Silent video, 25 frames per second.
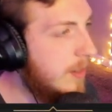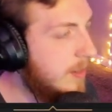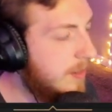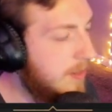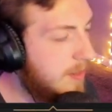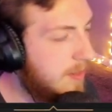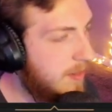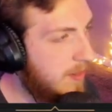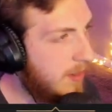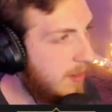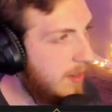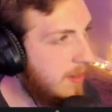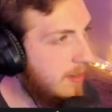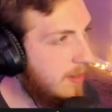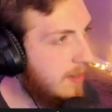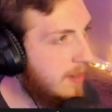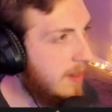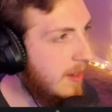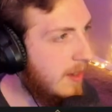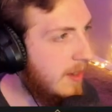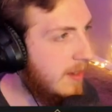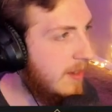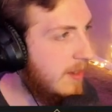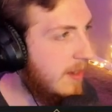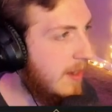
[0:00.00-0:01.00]

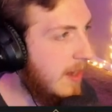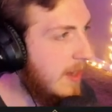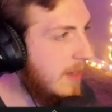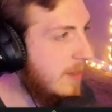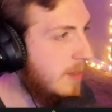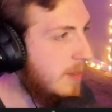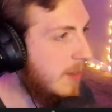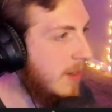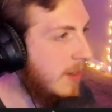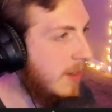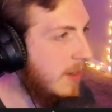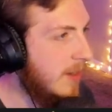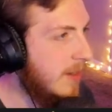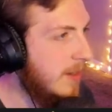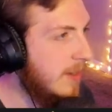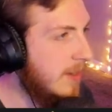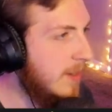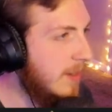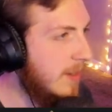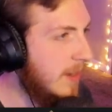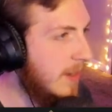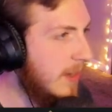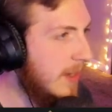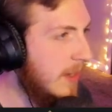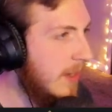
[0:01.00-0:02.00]
That's what it is.
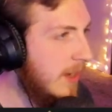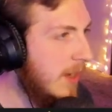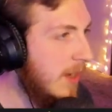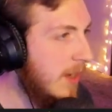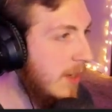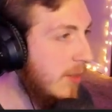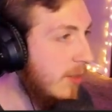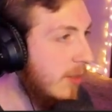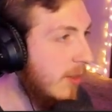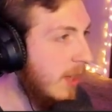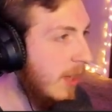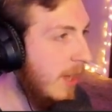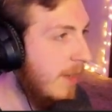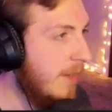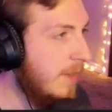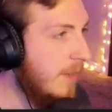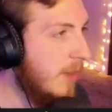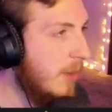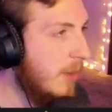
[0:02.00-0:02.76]
Is your life going